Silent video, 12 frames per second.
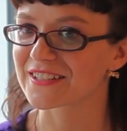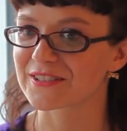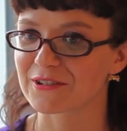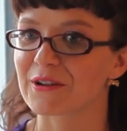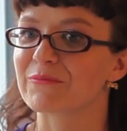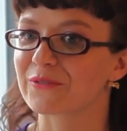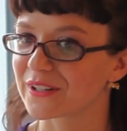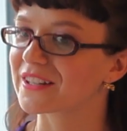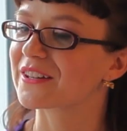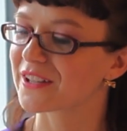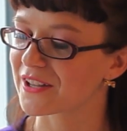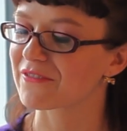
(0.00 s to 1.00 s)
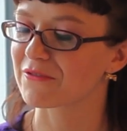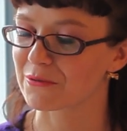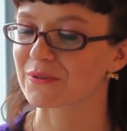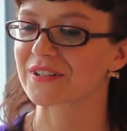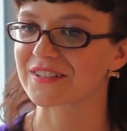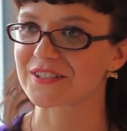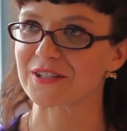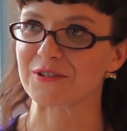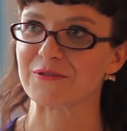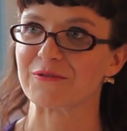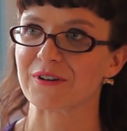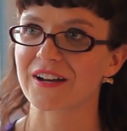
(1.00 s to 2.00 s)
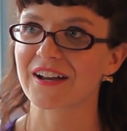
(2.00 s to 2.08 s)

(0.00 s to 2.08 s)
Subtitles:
So I'm really looking forward to